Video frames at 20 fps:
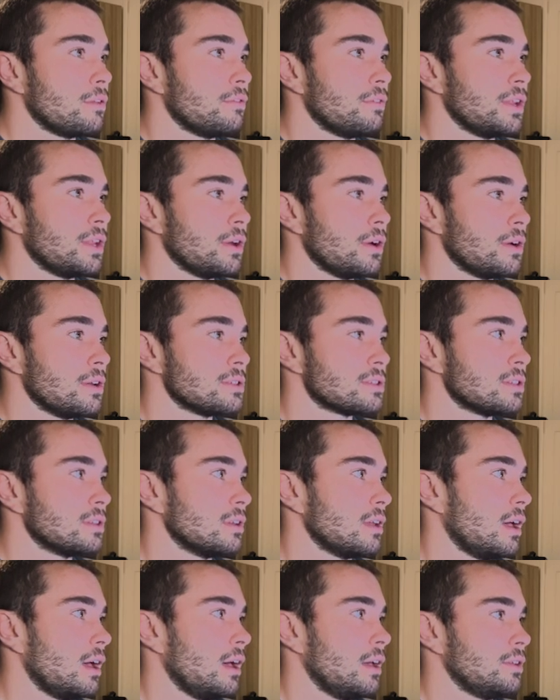videos,
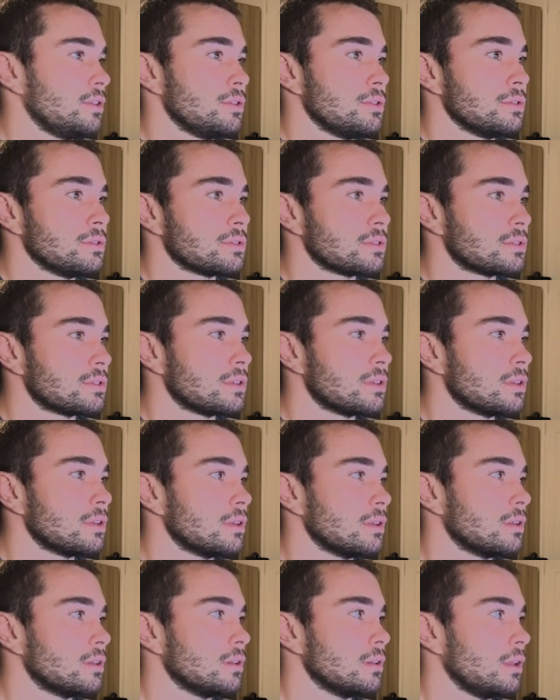I use
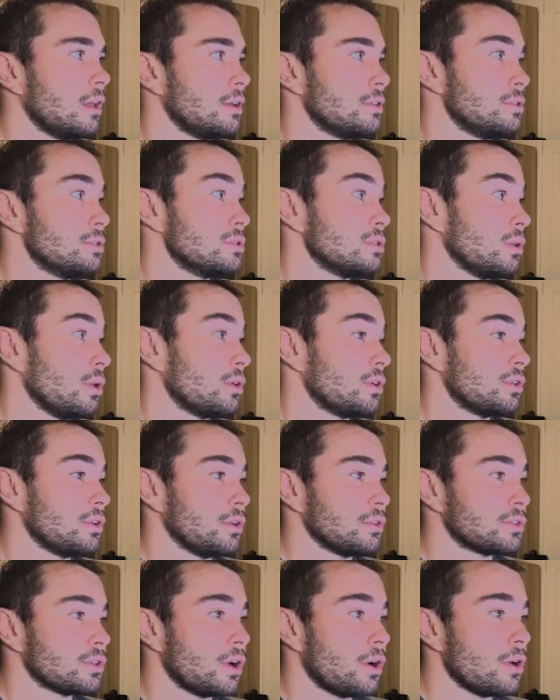
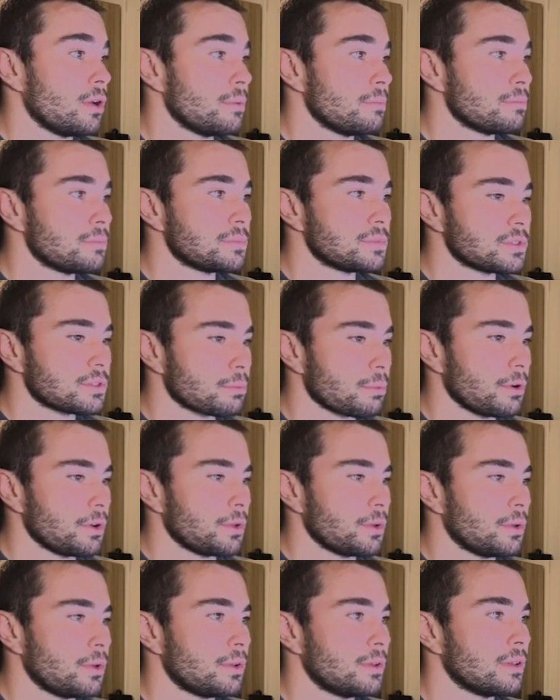loader.to. It's pretty
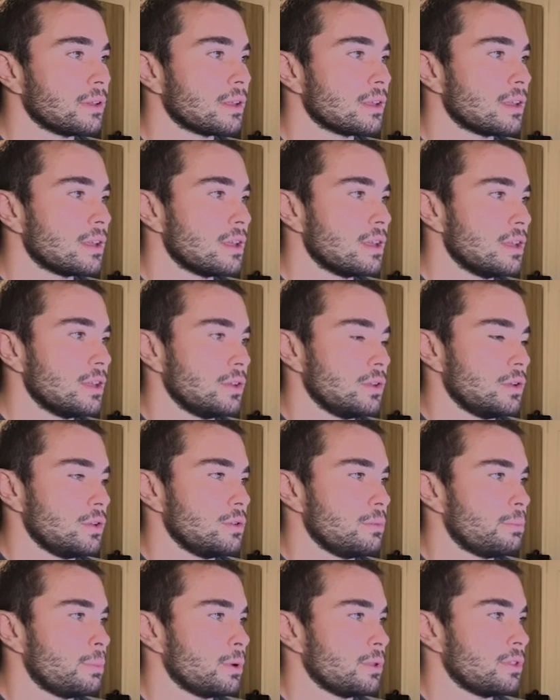good.
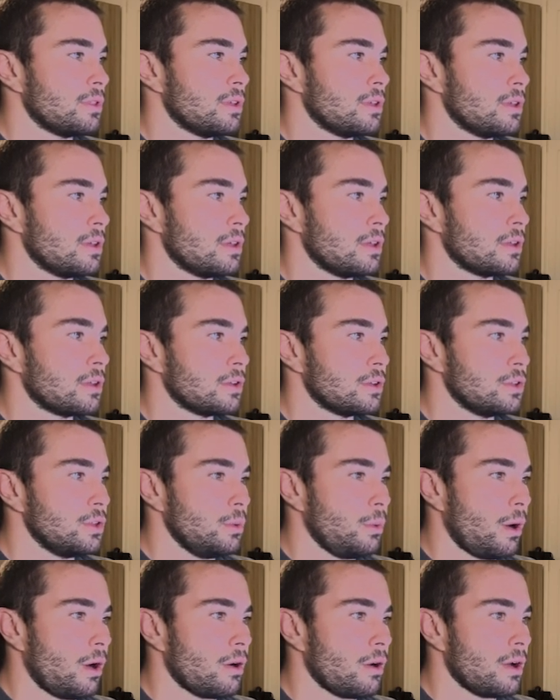You put the
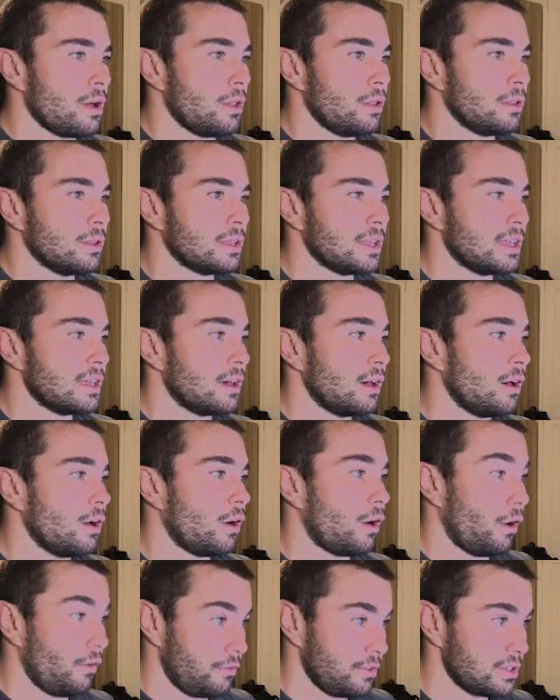URL here,
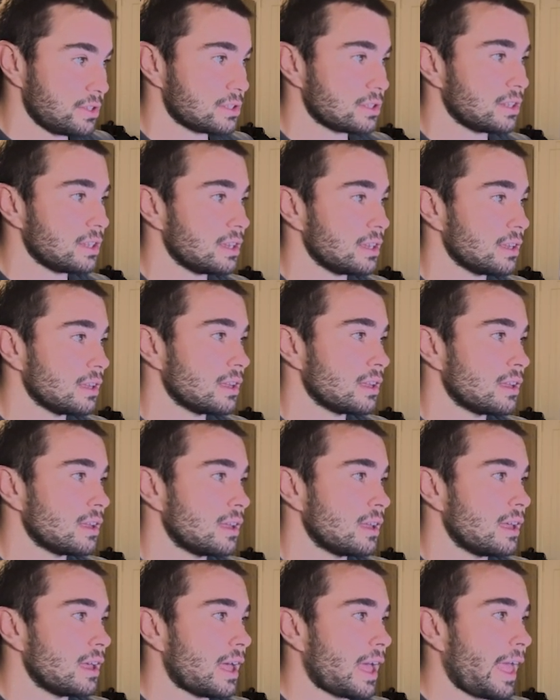obviously,
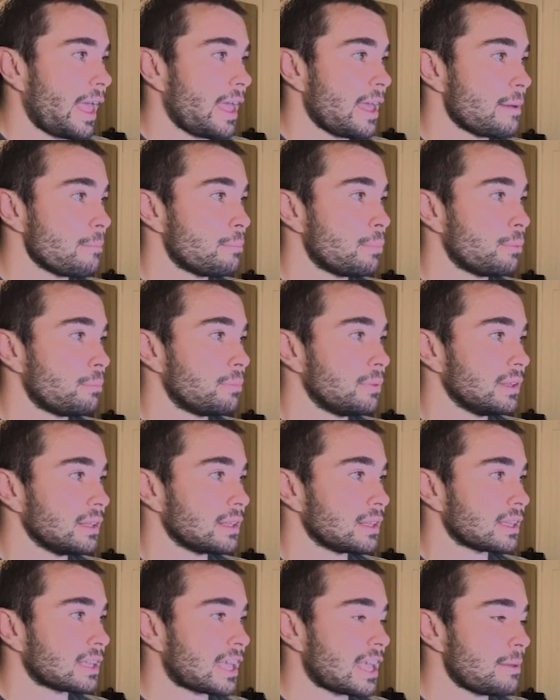and
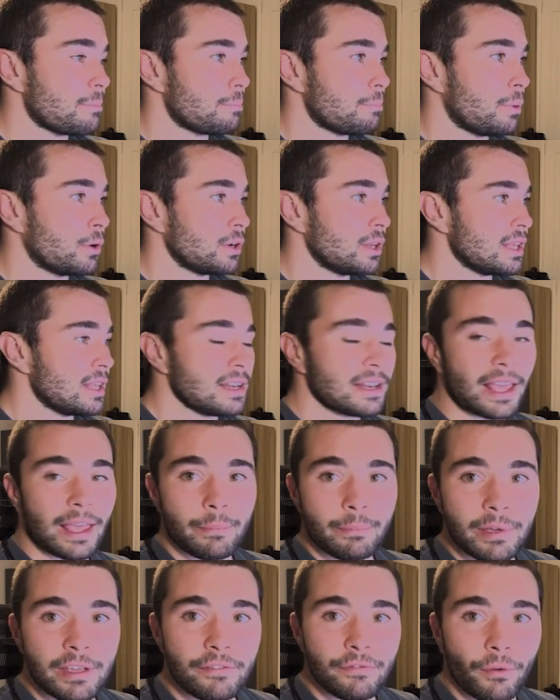put it in
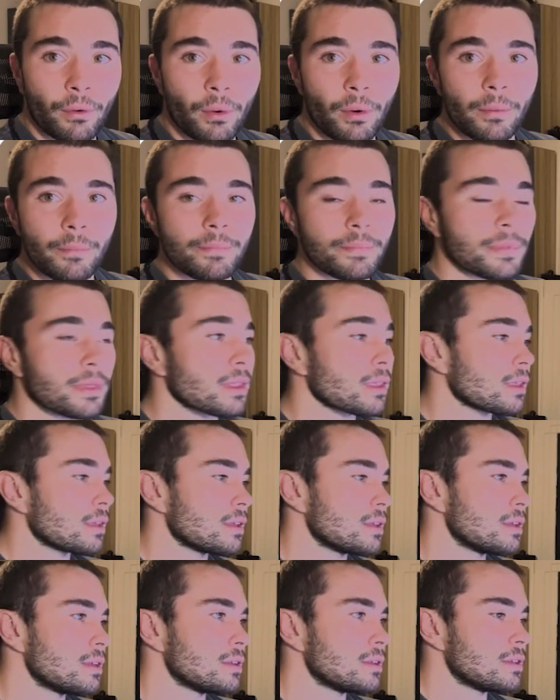MP4.
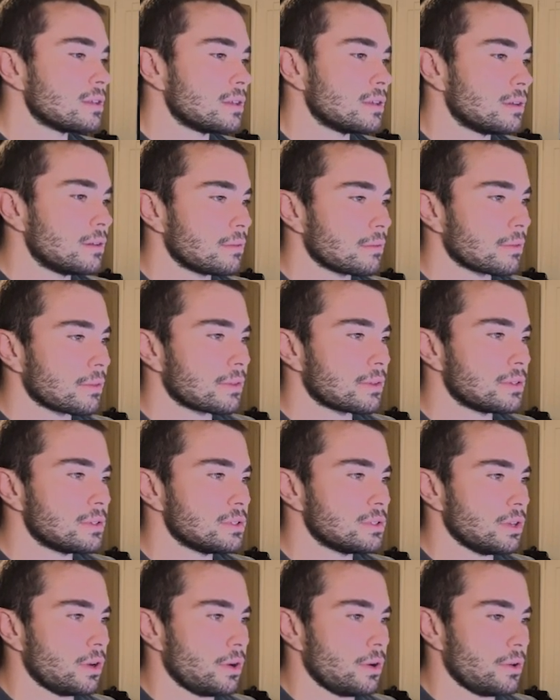
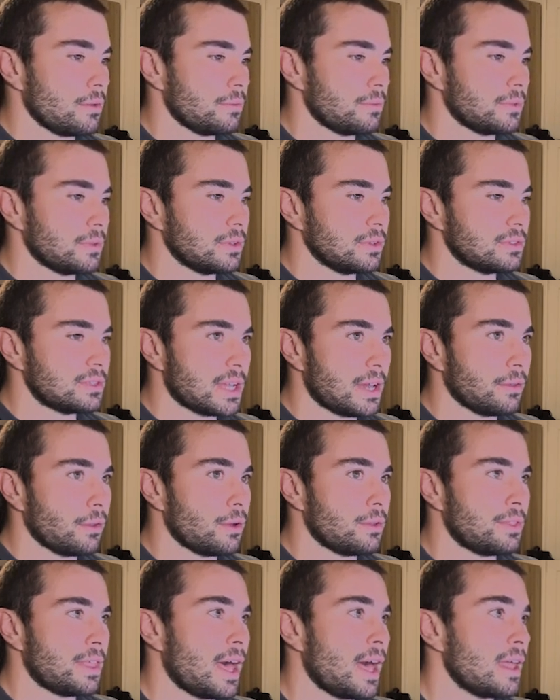So
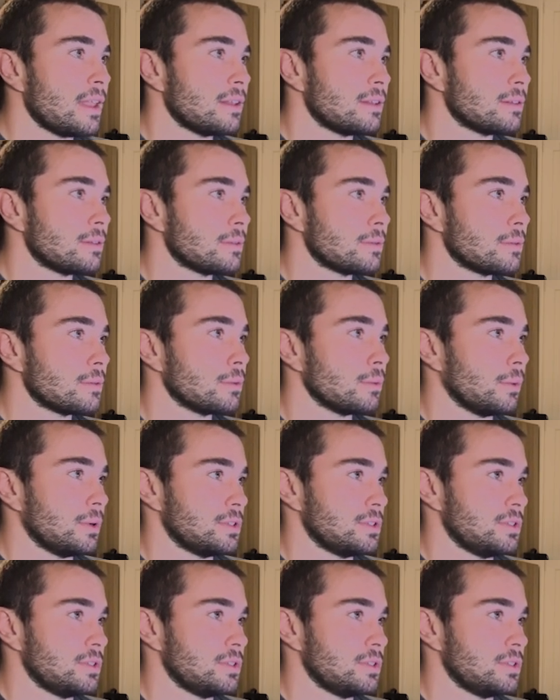download that. Once you